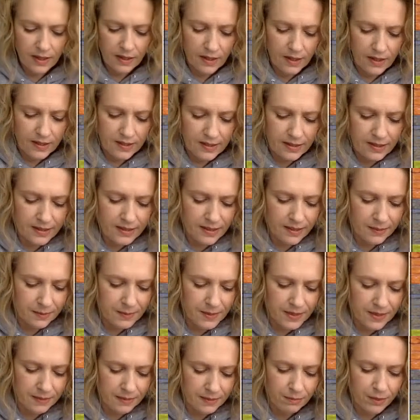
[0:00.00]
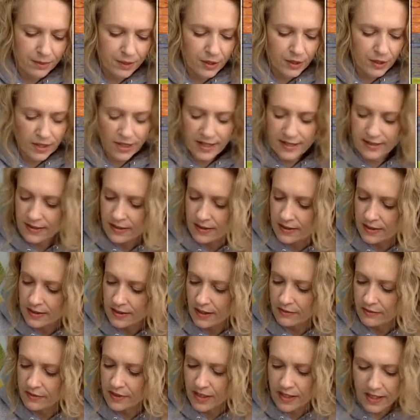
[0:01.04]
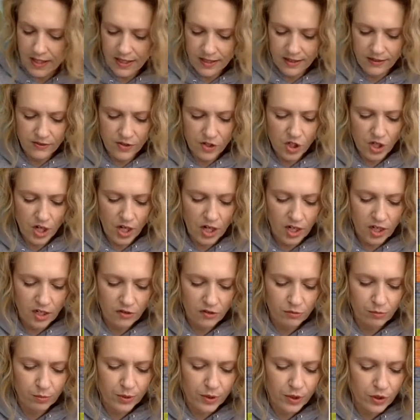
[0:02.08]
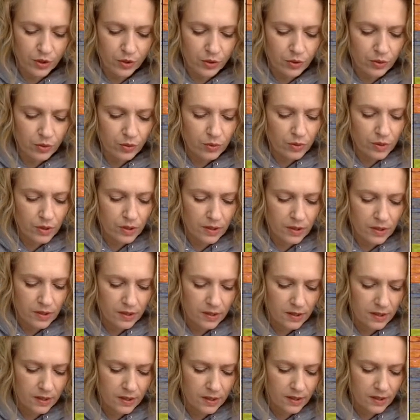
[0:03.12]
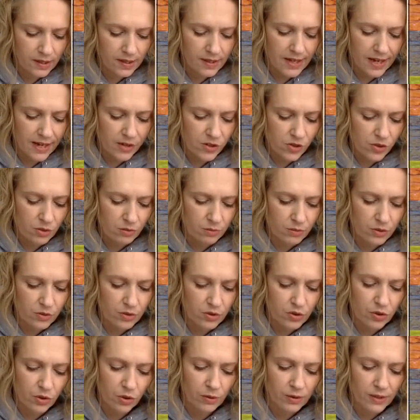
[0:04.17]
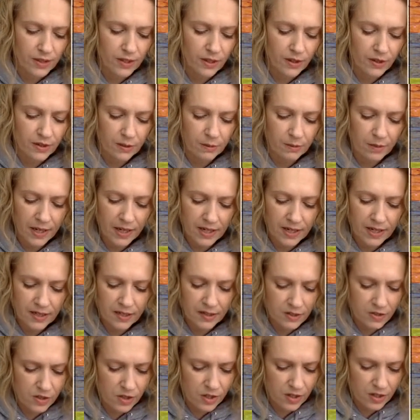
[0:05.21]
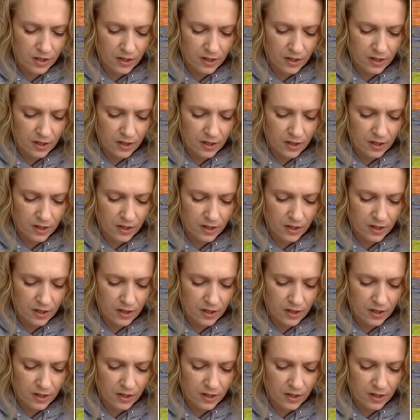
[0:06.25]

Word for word: It's a little bit blue, it has this lovely kind of shade of blue, a natural blue that's already on the page,